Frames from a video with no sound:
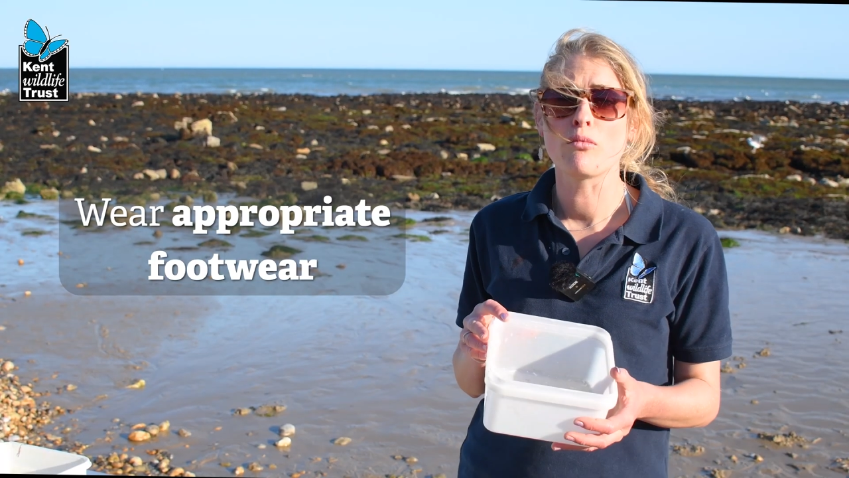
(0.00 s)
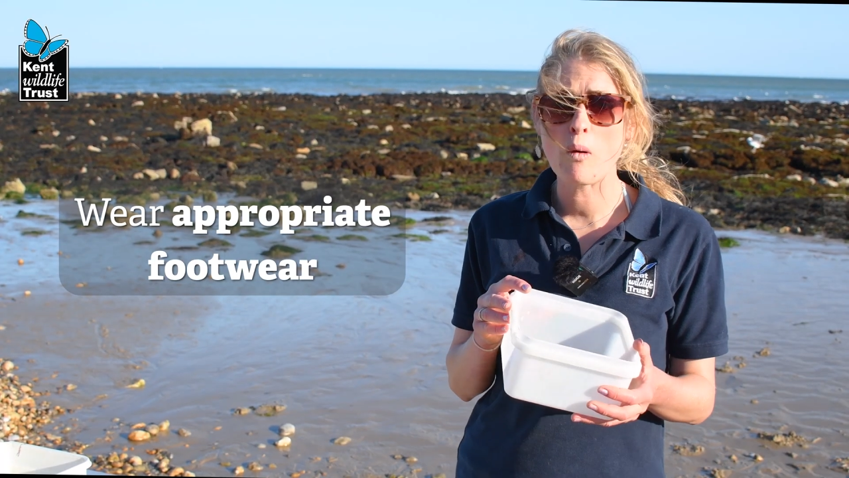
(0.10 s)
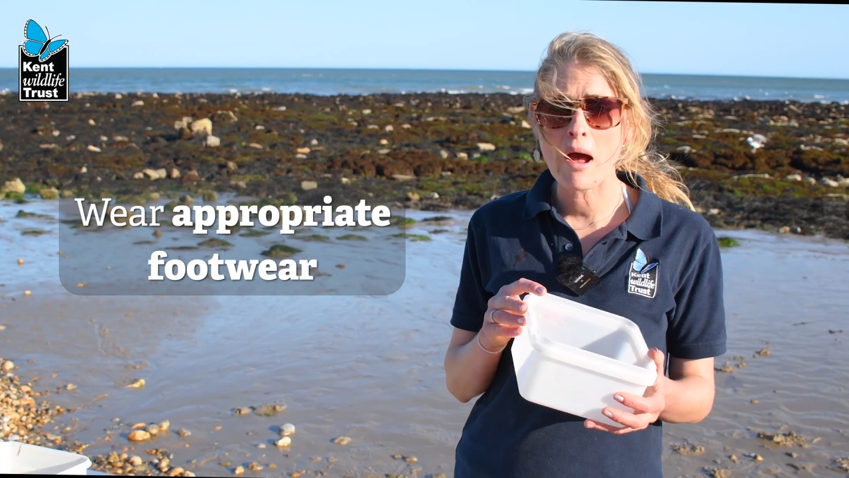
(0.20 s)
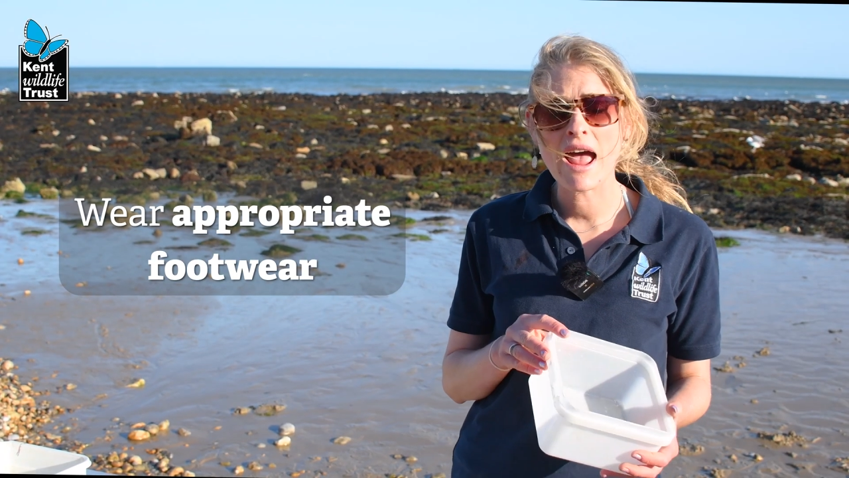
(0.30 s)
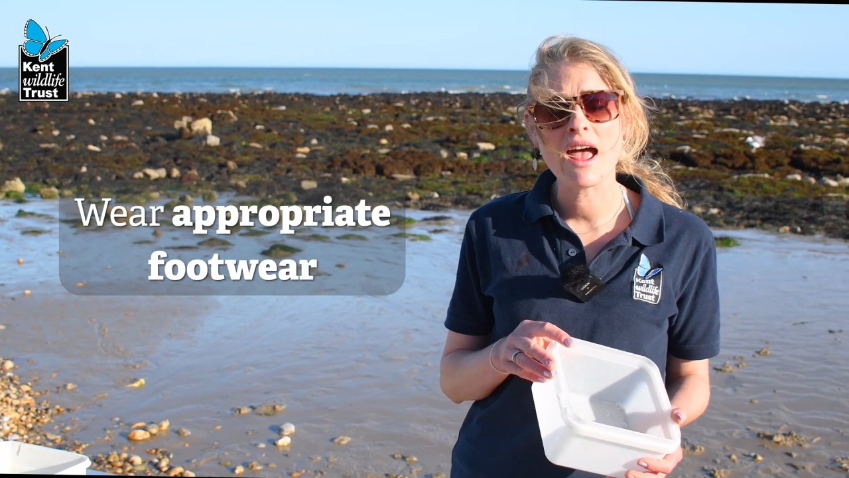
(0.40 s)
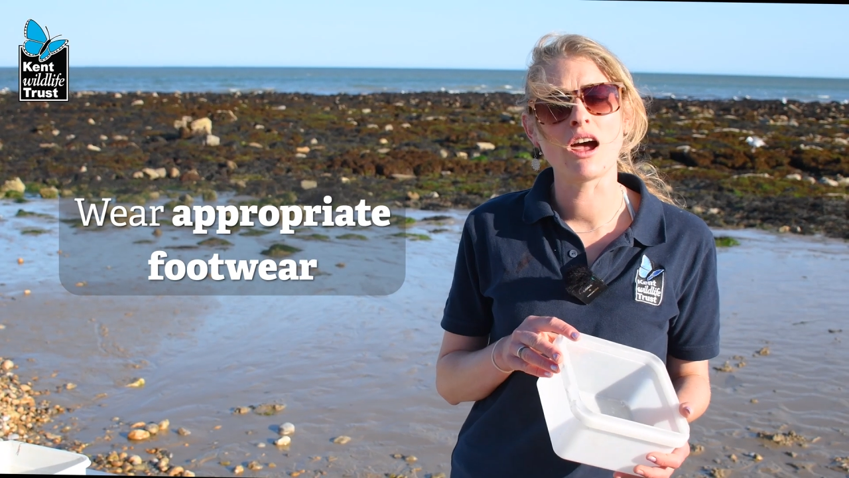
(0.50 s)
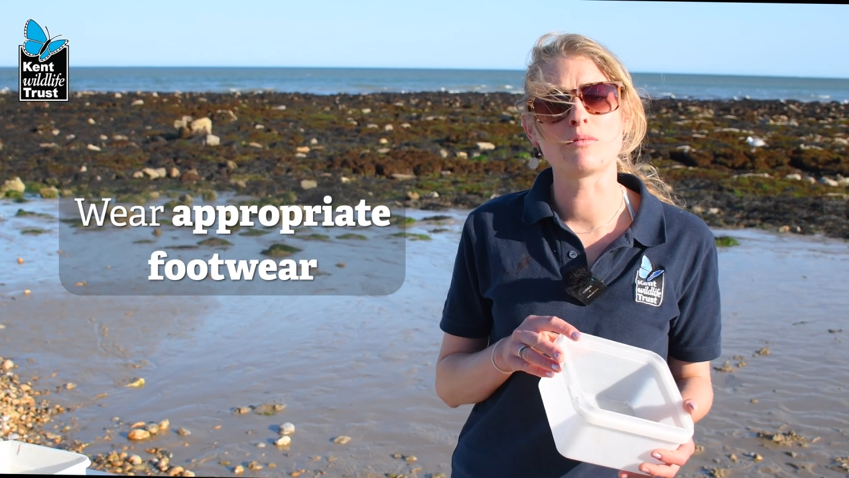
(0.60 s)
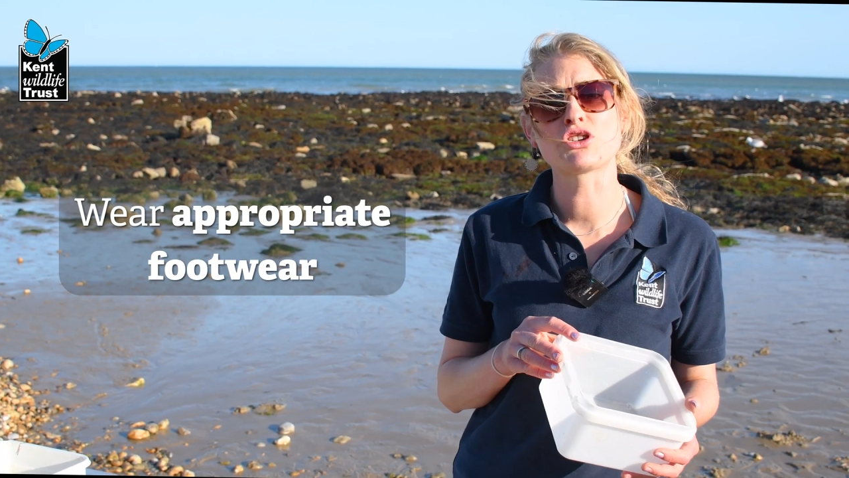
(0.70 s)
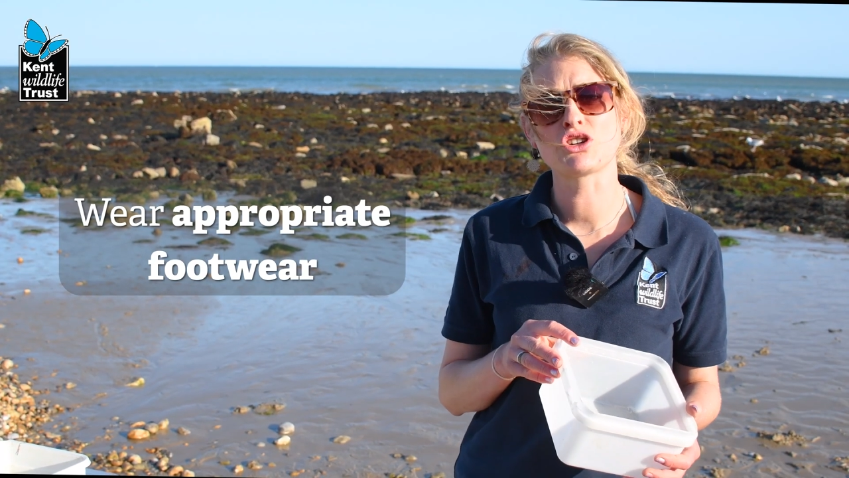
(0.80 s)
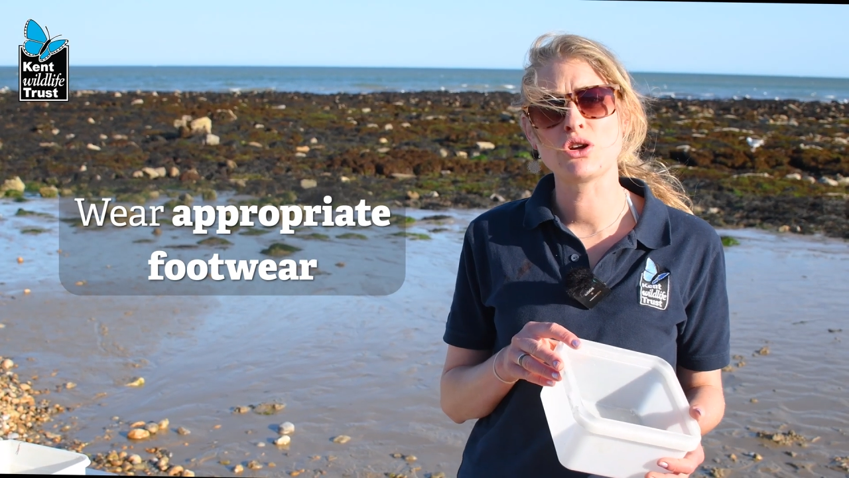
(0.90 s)
Wear
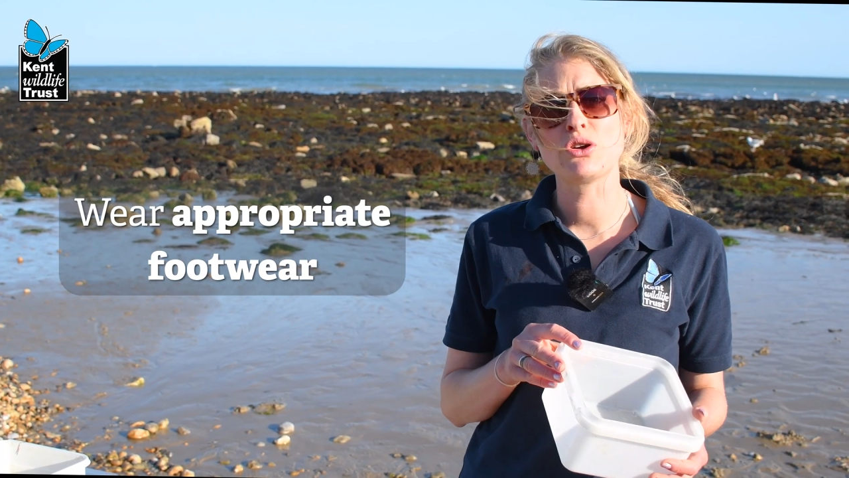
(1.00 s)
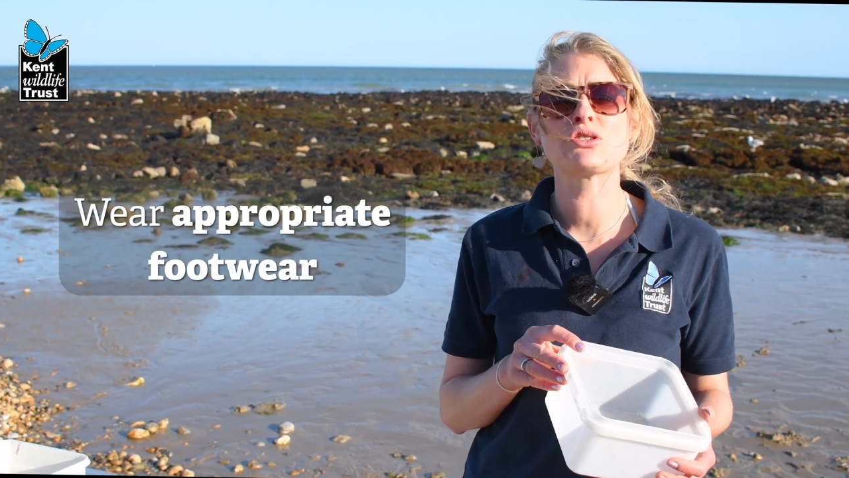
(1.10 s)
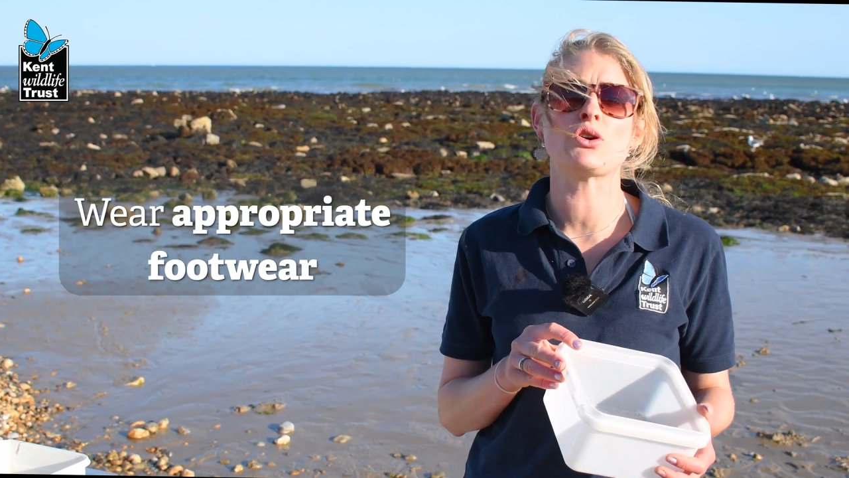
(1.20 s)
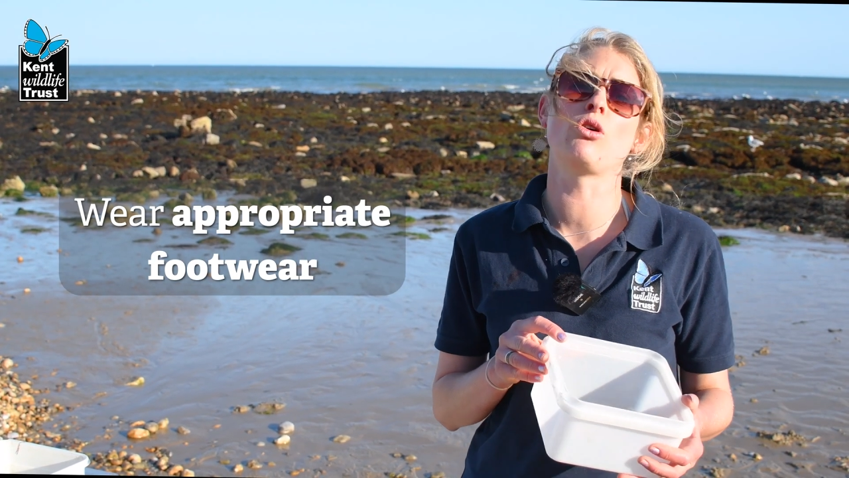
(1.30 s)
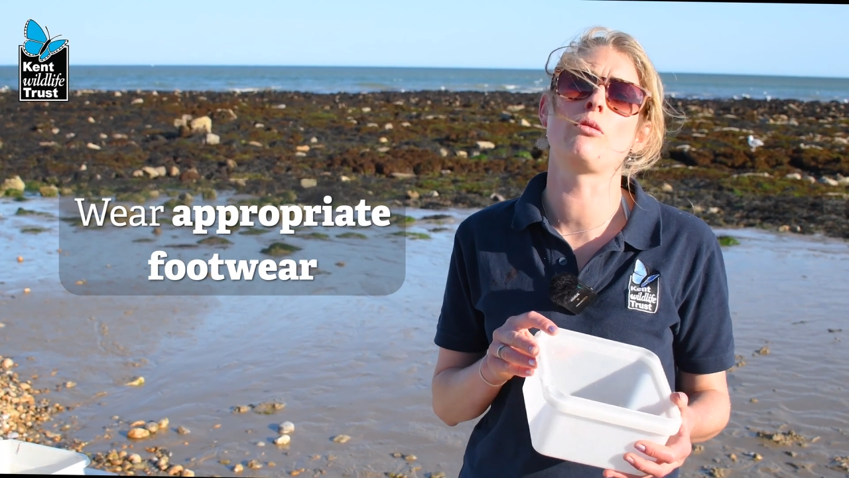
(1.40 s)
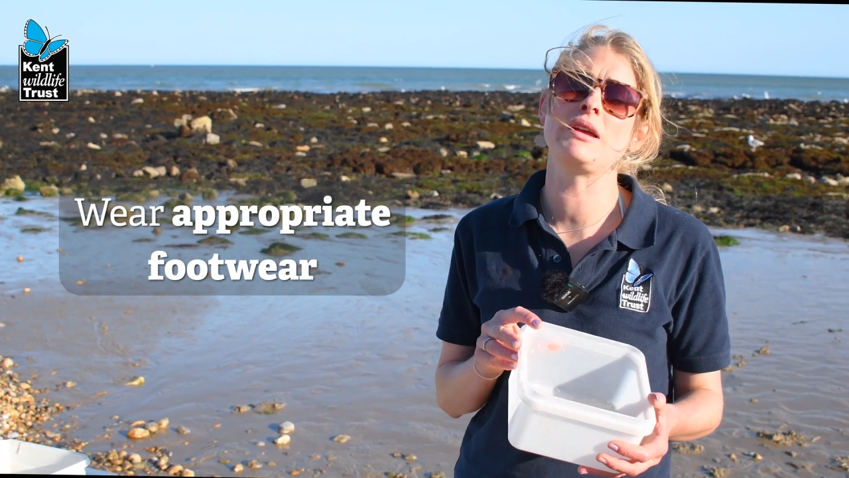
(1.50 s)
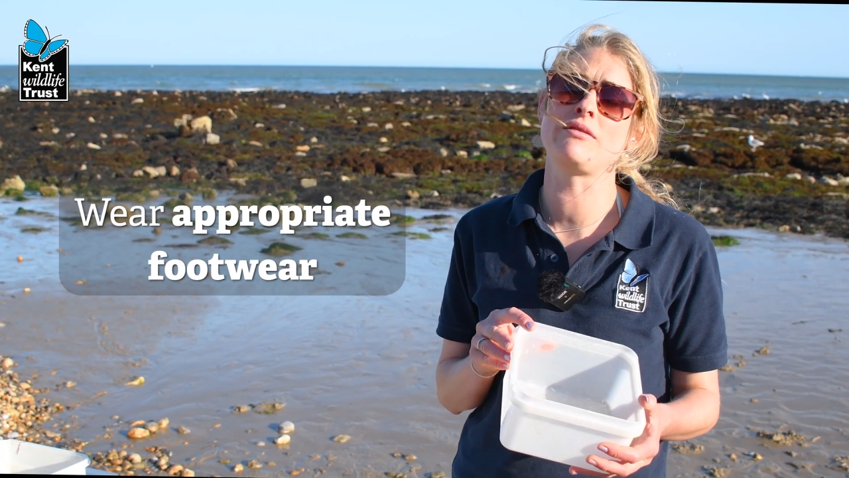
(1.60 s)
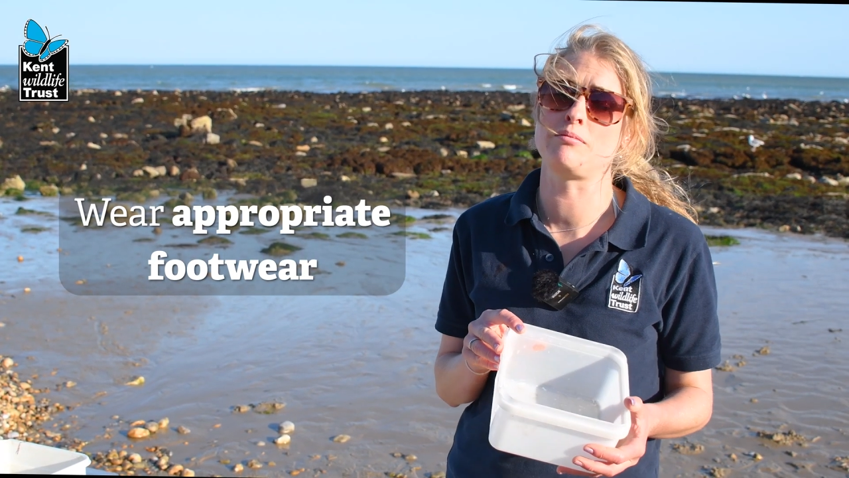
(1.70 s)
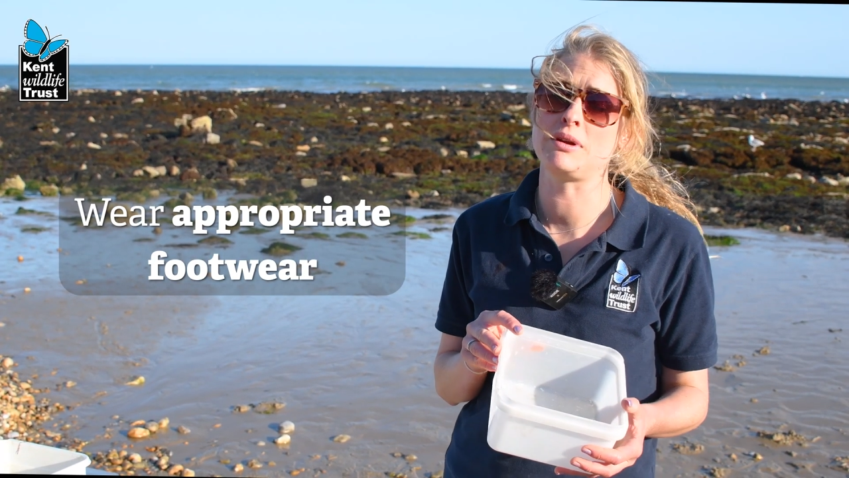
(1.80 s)
shoes or even